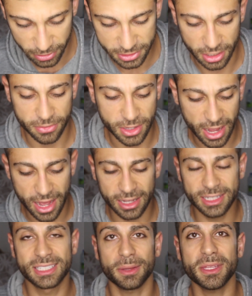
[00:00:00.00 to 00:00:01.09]
first off,
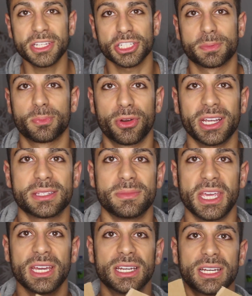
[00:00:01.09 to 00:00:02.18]
something just pricked
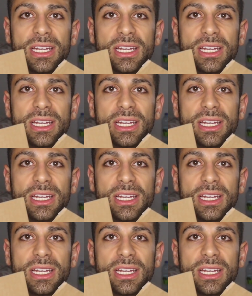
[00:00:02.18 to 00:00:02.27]
me.